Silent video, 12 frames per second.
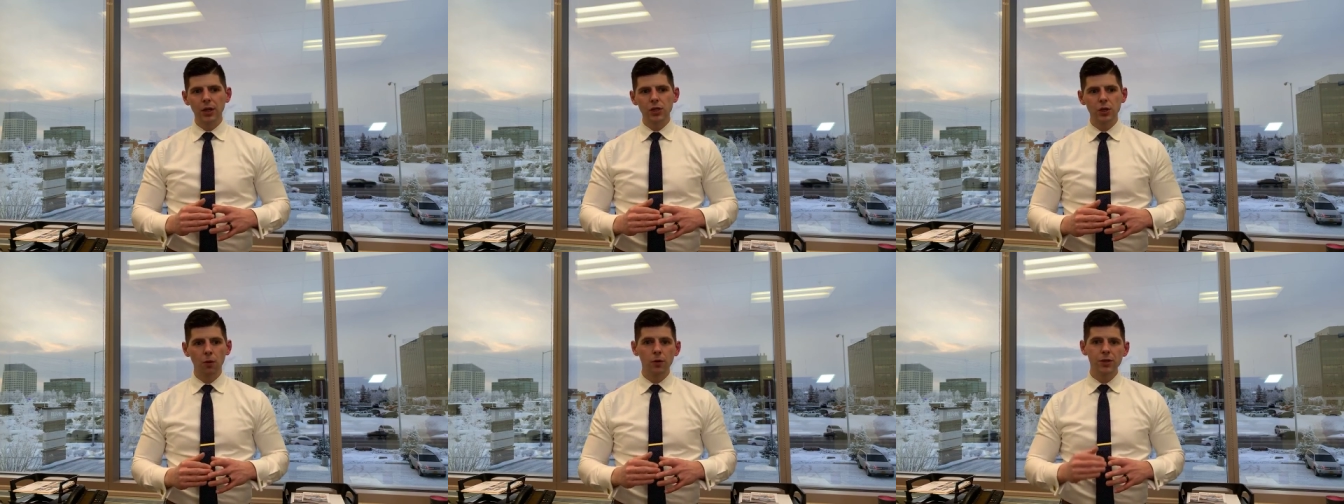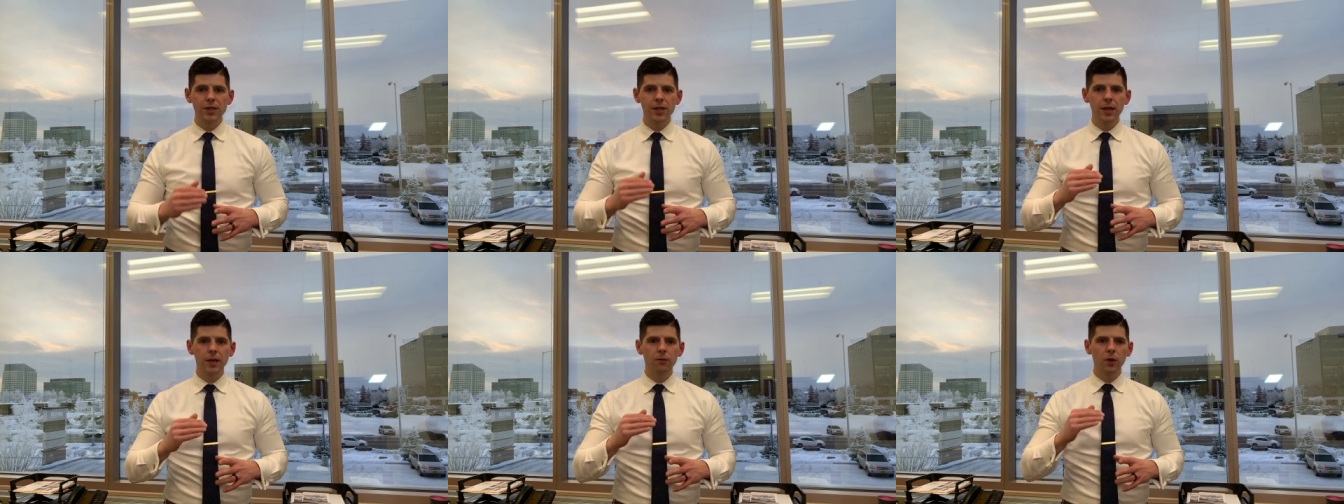So we're
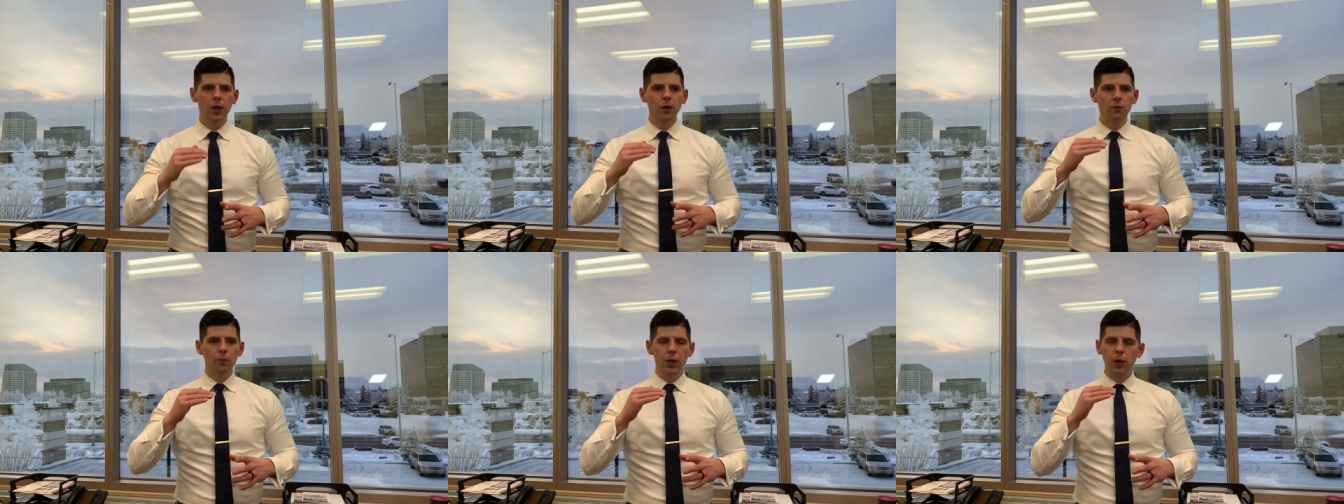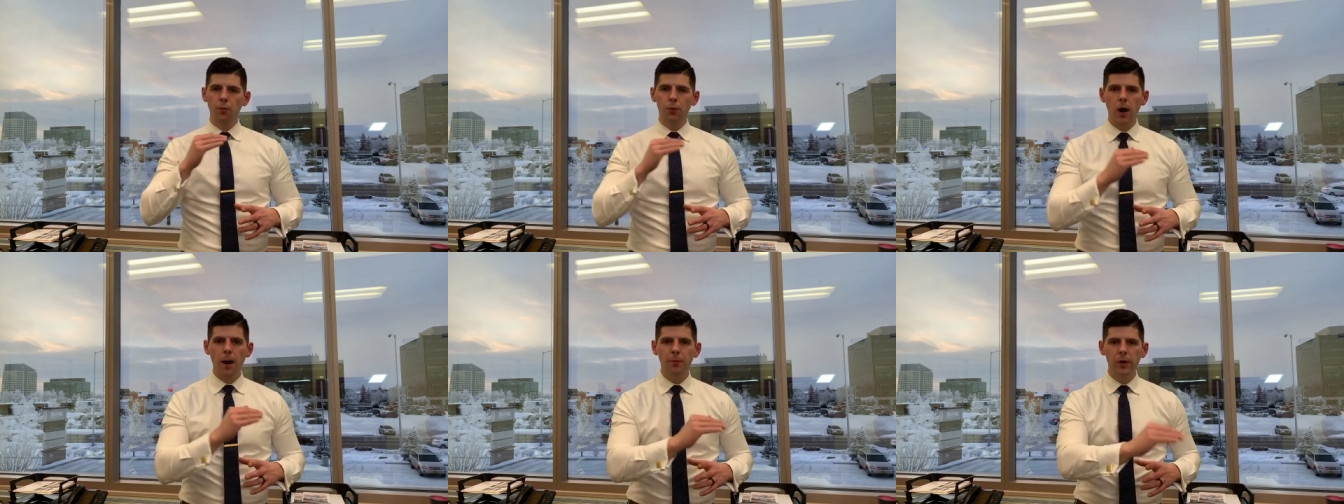seeing, you know,
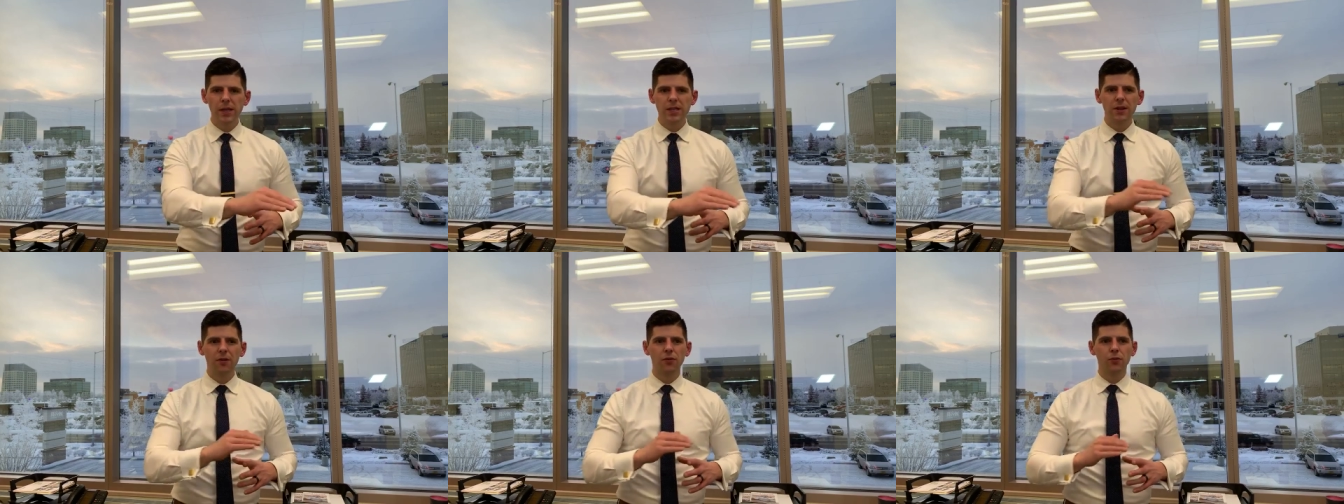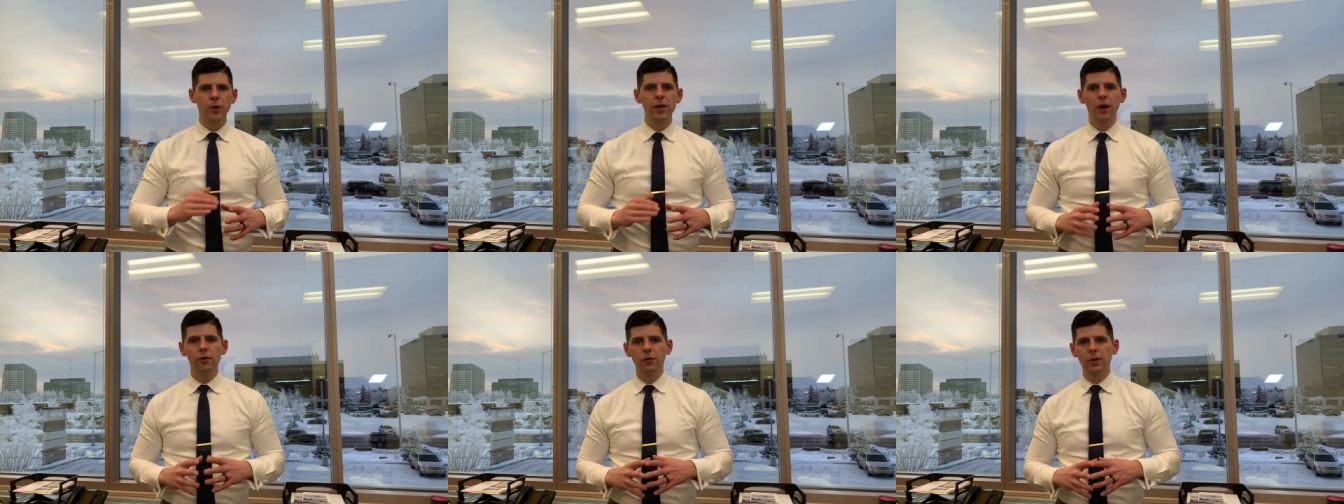properties in the three
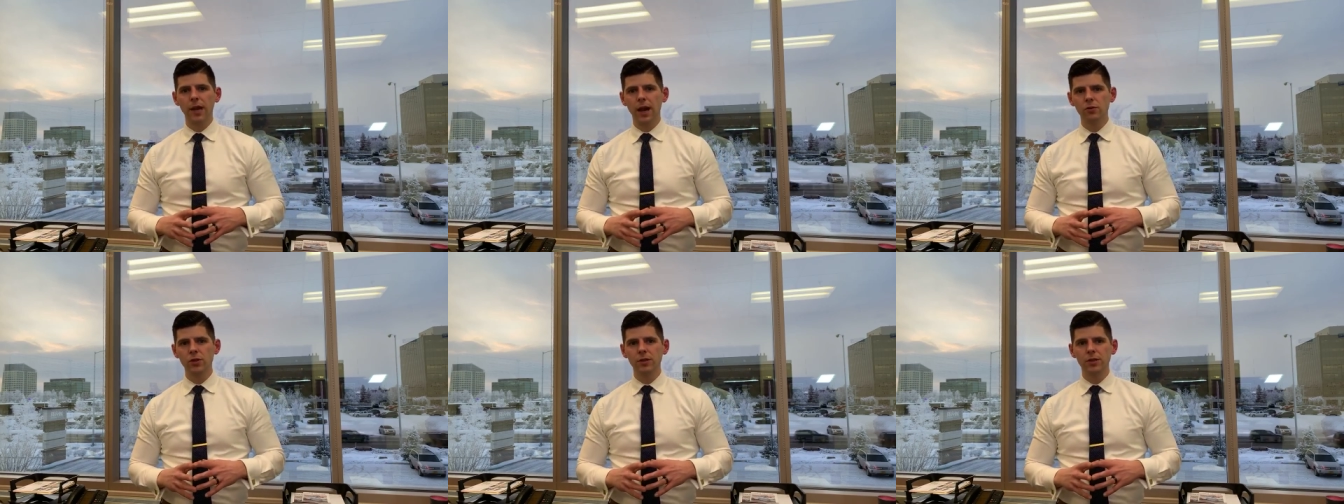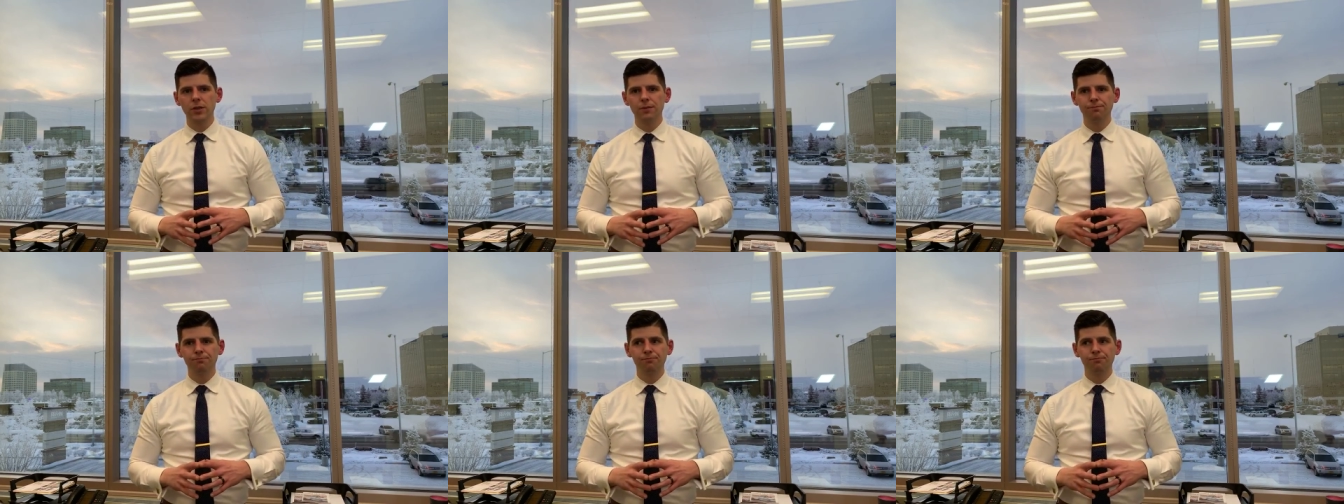hundred thousands,